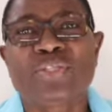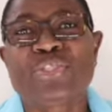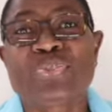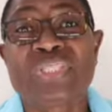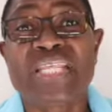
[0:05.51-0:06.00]

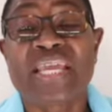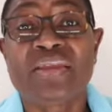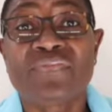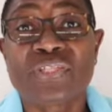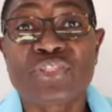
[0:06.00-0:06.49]

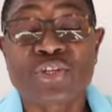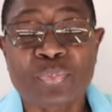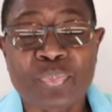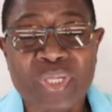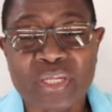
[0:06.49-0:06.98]
Today the
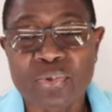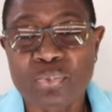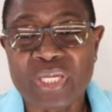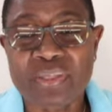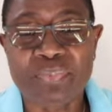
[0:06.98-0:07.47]
topic
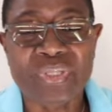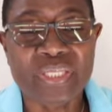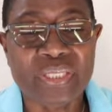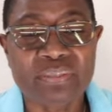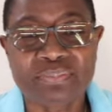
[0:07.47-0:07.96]
will
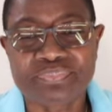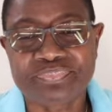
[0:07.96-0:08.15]
be